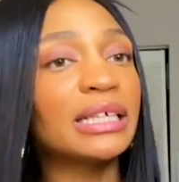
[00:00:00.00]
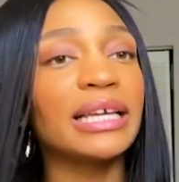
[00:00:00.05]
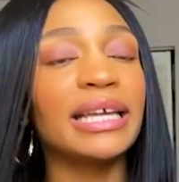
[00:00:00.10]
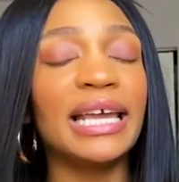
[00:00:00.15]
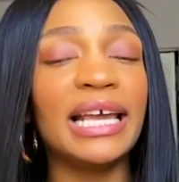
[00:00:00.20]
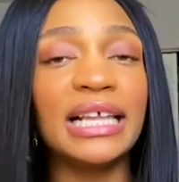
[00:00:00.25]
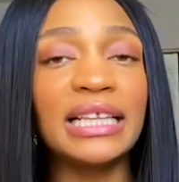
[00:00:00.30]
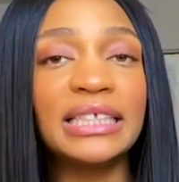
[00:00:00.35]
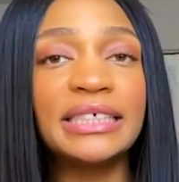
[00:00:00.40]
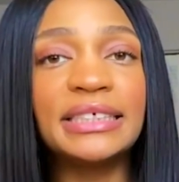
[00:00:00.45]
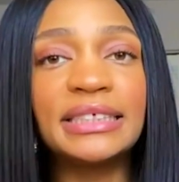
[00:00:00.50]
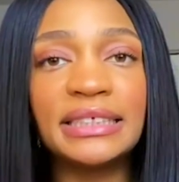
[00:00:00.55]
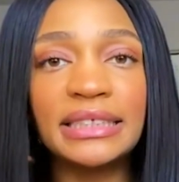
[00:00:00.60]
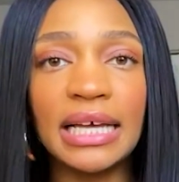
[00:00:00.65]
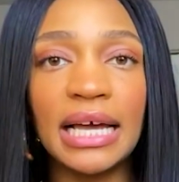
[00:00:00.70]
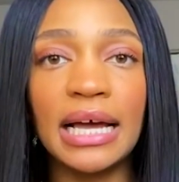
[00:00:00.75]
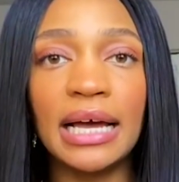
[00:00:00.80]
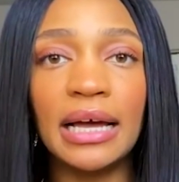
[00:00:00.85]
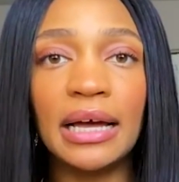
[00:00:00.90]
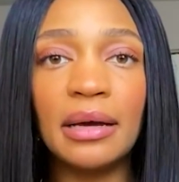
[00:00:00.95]
like Ellie
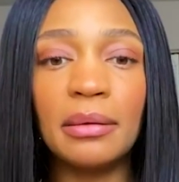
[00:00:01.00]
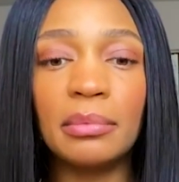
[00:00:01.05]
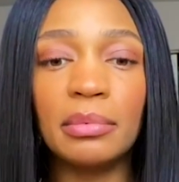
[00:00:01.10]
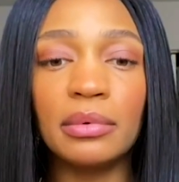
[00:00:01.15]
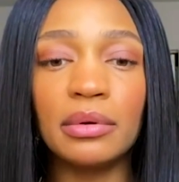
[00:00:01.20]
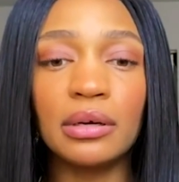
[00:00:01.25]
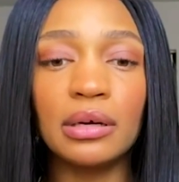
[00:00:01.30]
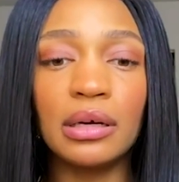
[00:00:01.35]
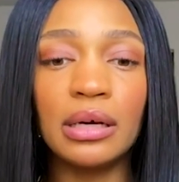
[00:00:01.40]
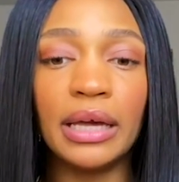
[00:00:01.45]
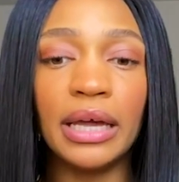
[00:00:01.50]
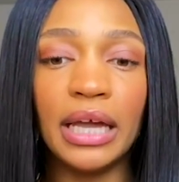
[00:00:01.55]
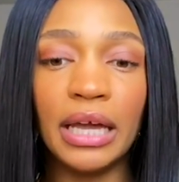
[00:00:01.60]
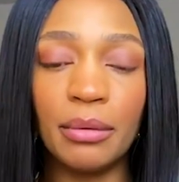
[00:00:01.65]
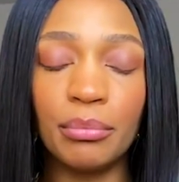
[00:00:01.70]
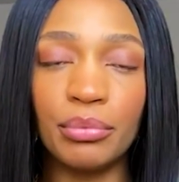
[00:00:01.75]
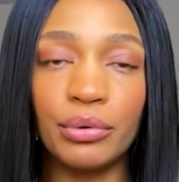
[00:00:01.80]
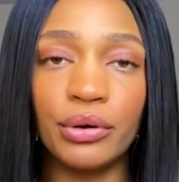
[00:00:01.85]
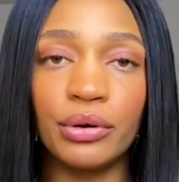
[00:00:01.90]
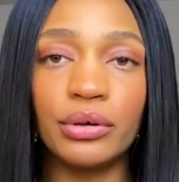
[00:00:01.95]
Saab
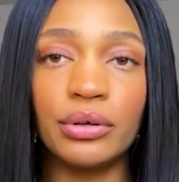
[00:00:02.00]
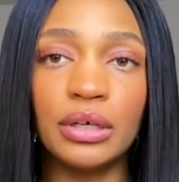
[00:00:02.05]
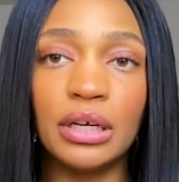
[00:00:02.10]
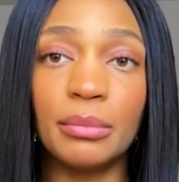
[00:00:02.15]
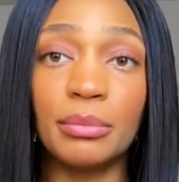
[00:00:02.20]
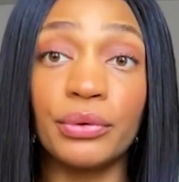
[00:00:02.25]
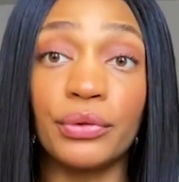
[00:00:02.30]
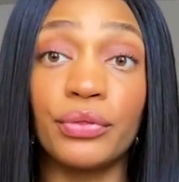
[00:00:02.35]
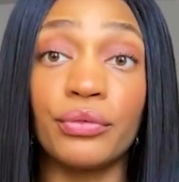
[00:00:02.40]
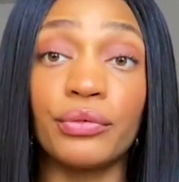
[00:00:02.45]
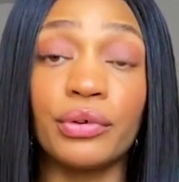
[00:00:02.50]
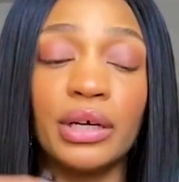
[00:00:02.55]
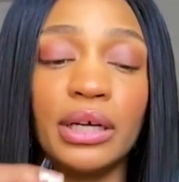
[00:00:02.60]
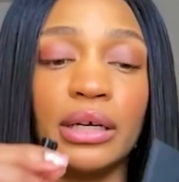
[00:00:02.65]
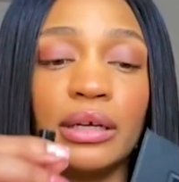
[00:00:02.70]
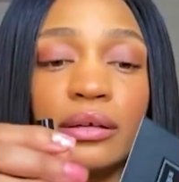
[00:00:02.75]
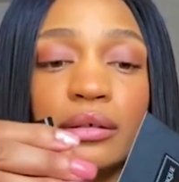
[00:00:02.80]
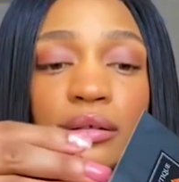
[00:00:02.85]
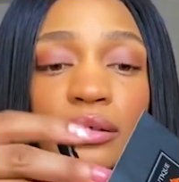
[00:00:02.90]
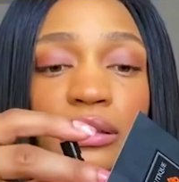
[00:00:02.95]
Amber number
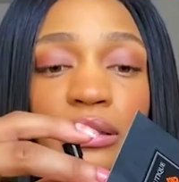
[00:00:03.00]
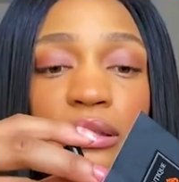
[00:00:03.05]
three.